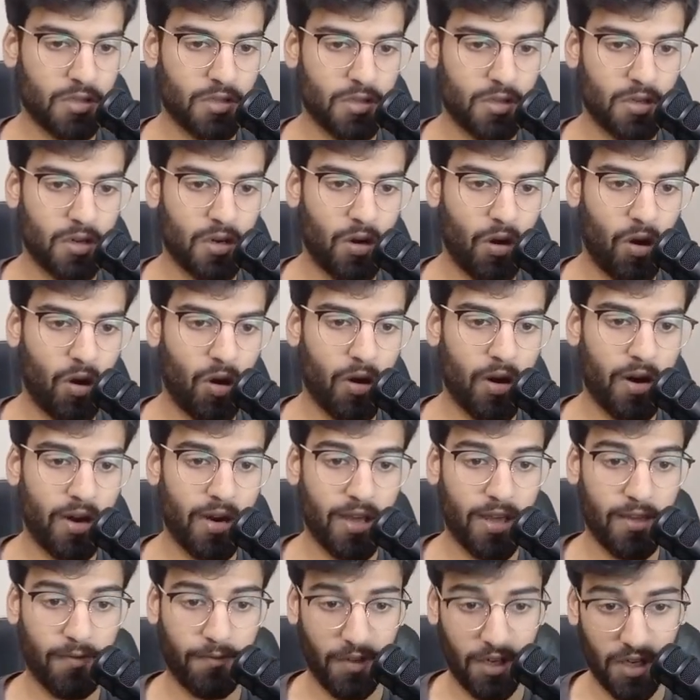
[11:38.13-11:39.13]
or
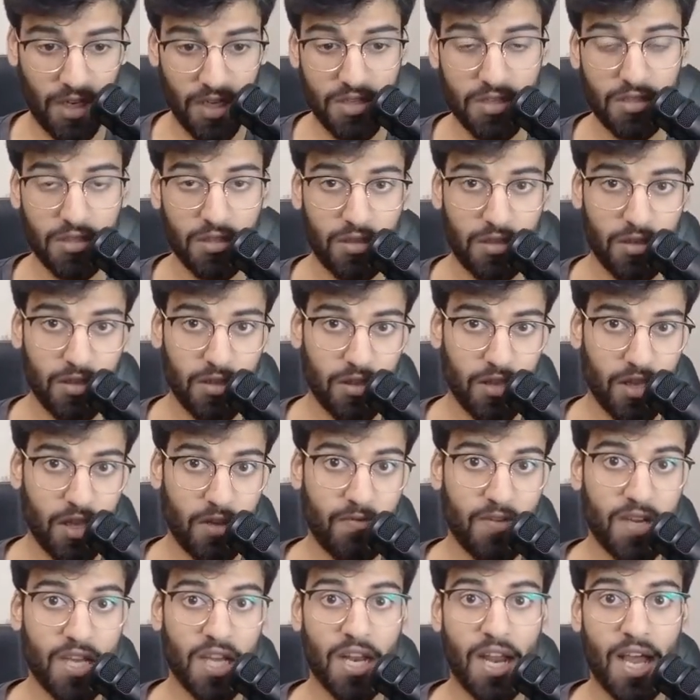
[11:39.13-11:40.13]
if it isn't, then
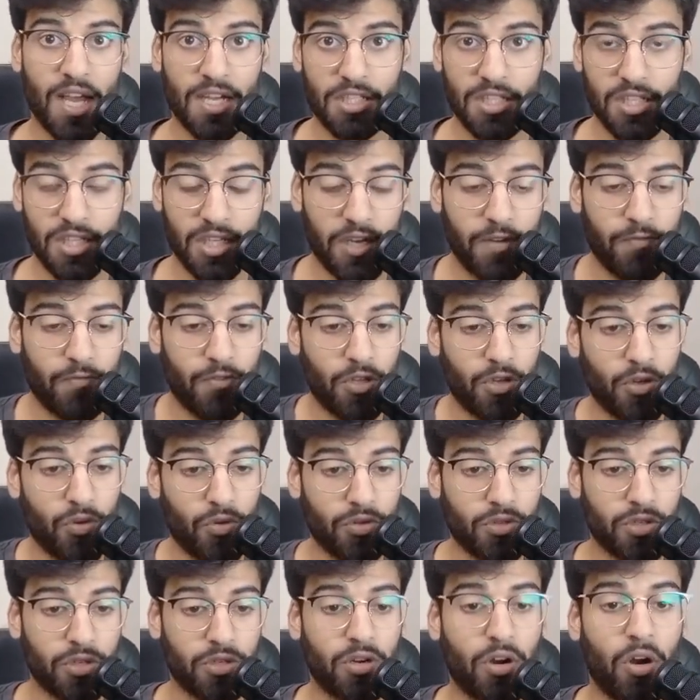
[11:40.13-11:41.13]
we can actually give the
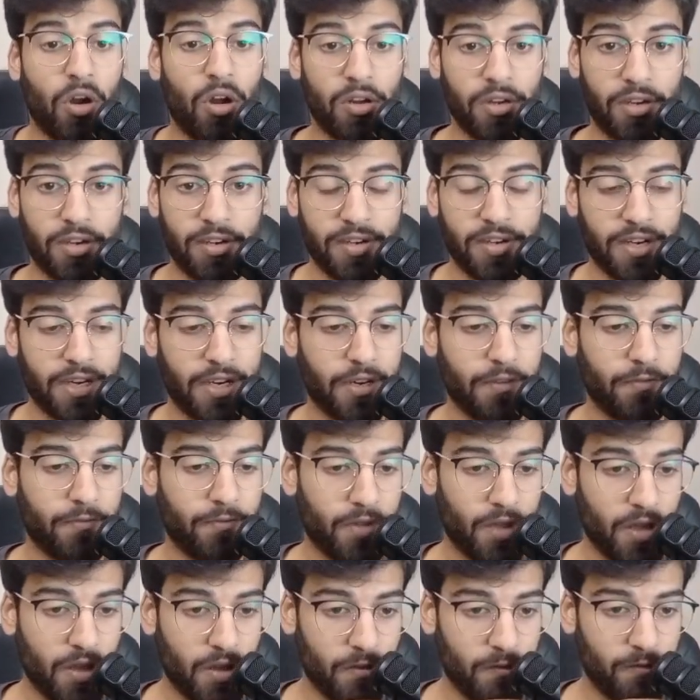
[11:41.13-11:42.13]
user alternative
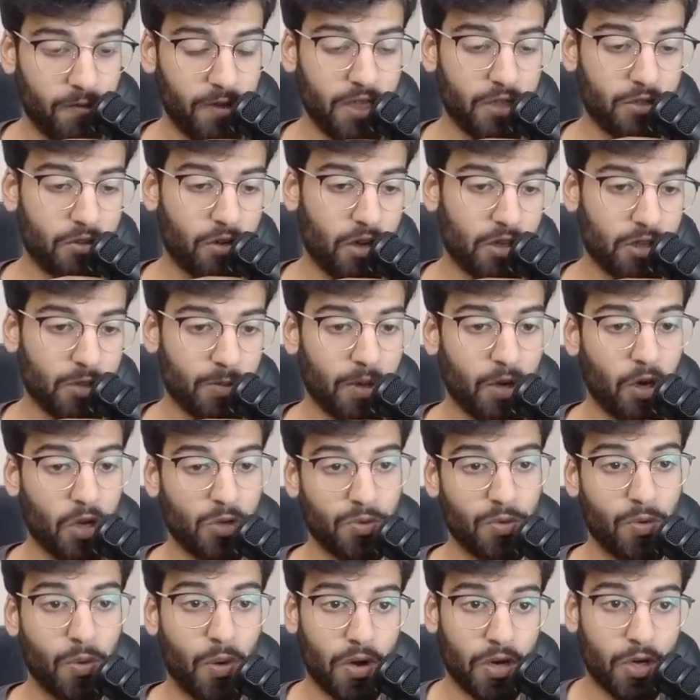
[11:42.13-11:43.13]
free slots, because
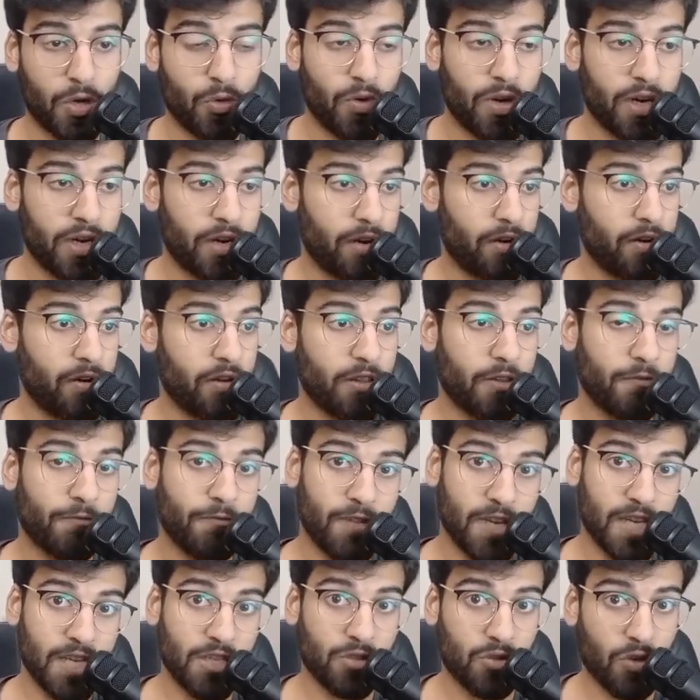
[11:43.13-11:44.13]
we want to return the
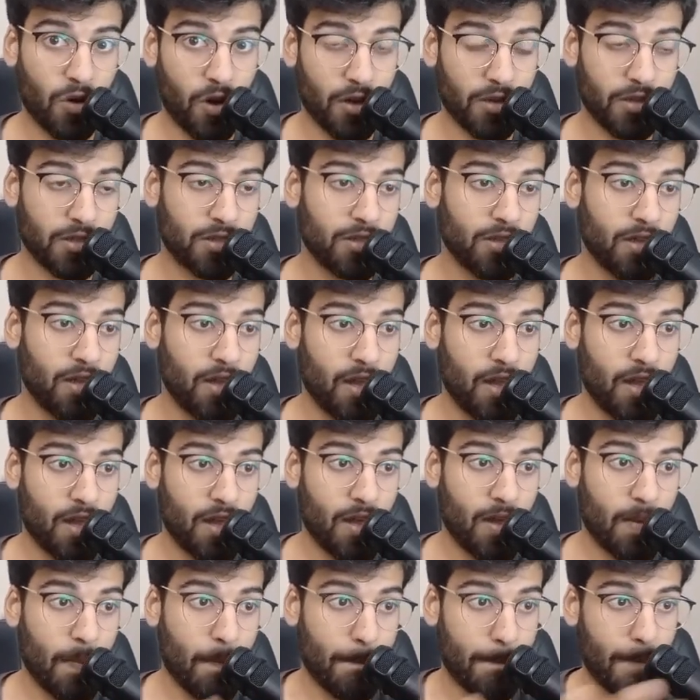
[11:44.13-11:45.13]
free slots
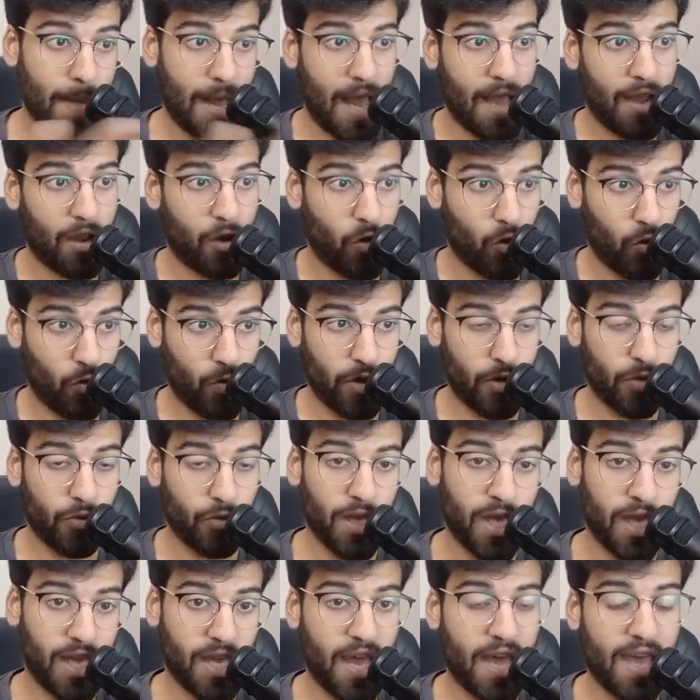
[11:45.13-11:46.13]
back over to
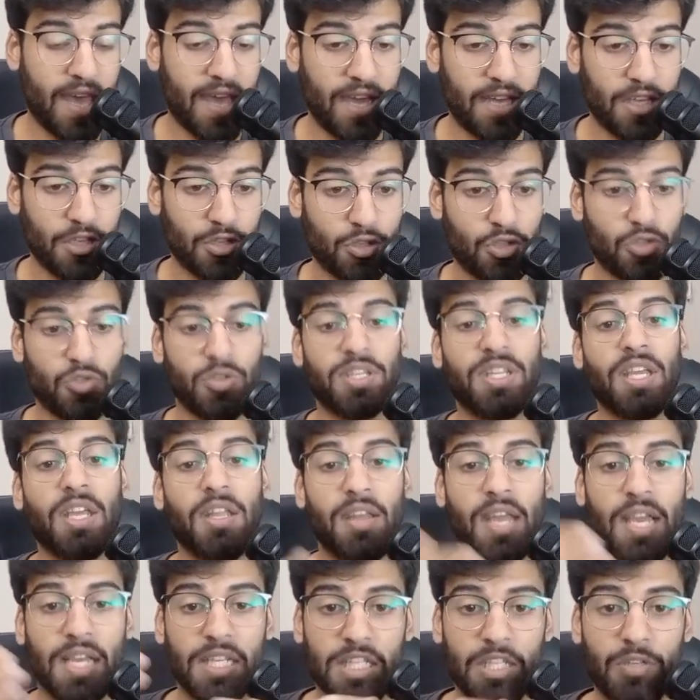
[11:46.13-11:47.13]
the AI agent so it can
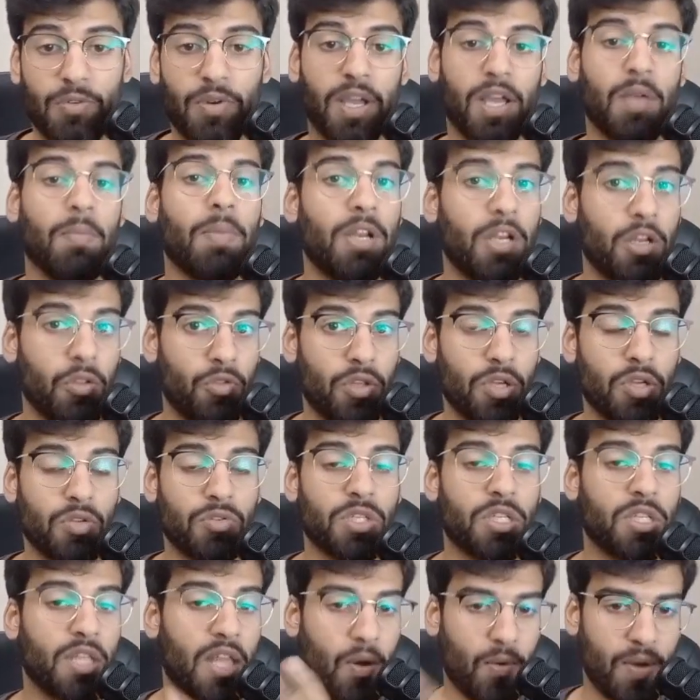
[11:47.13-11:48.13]
actually recommend to the
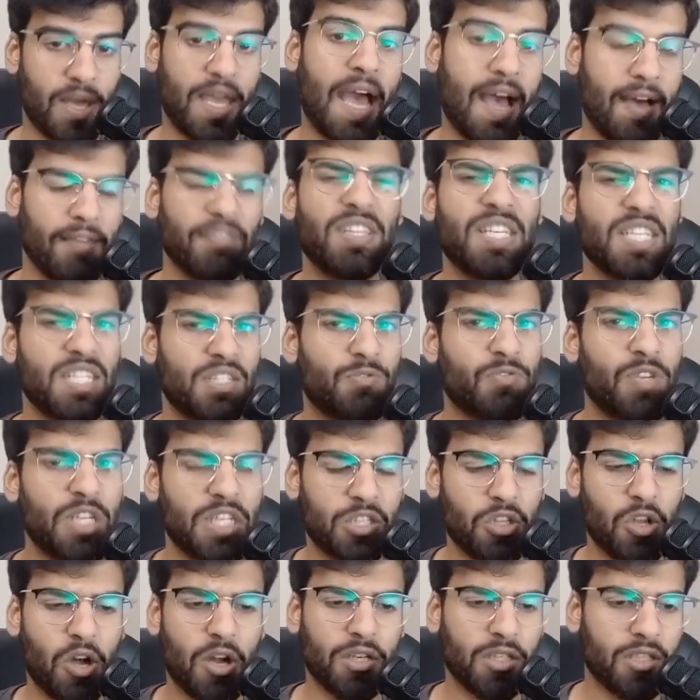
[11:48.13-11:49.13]
user that we have these free
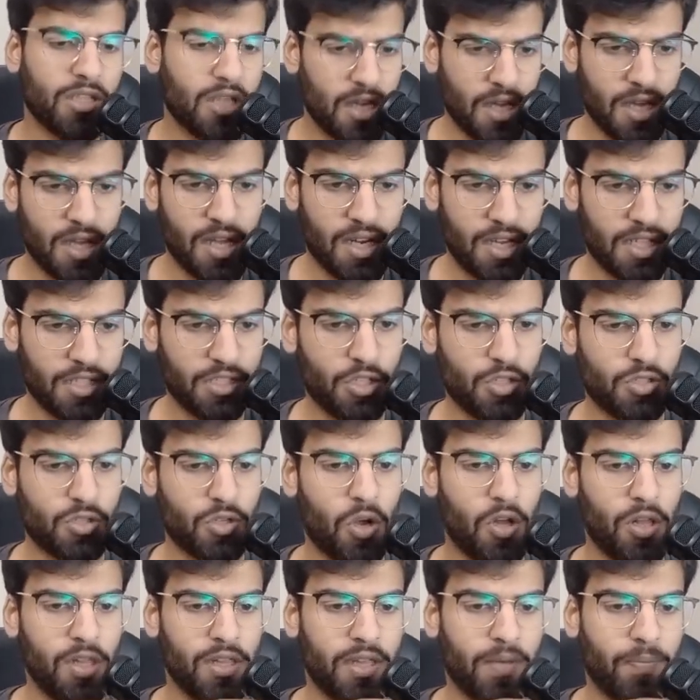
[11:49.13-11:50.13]
slots. Let's just
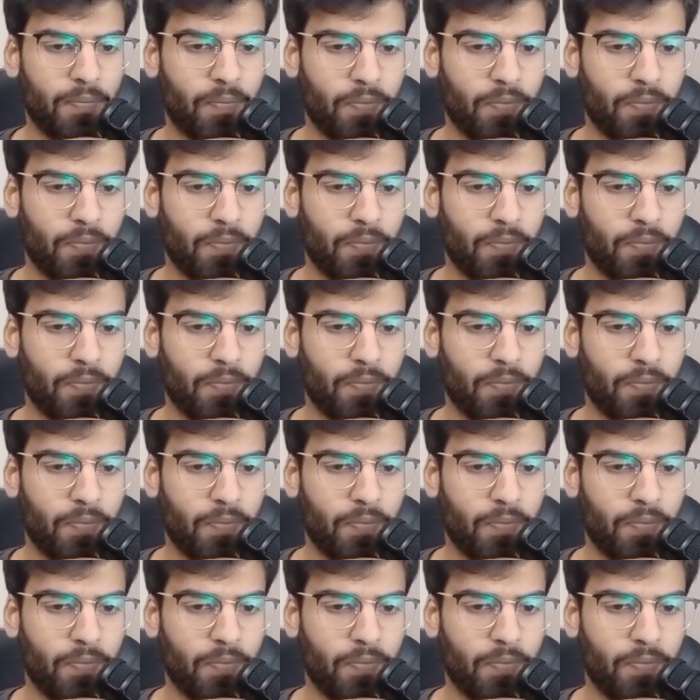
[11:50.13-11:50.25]
call them.